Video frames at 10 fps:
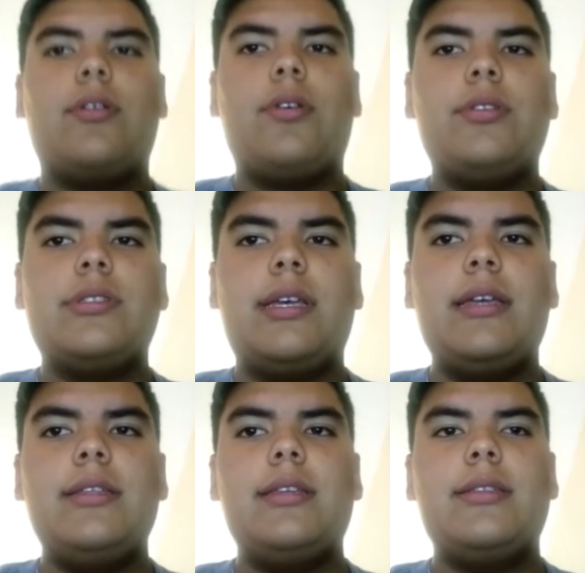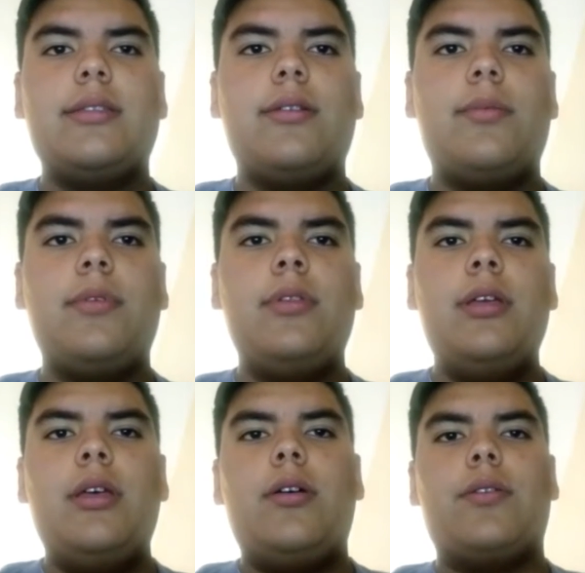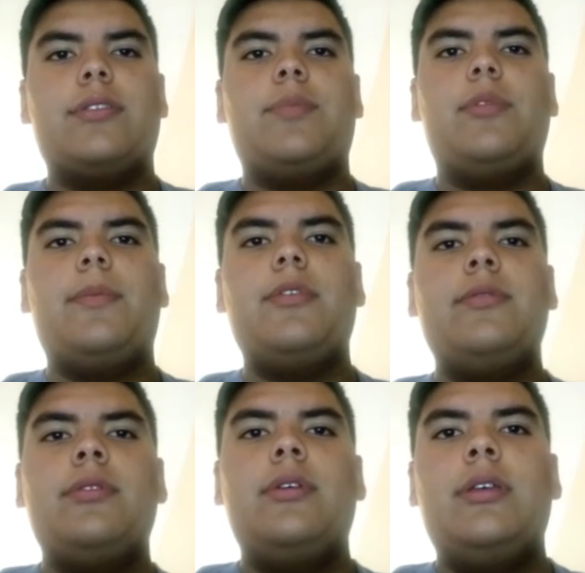containing the double or triple bond.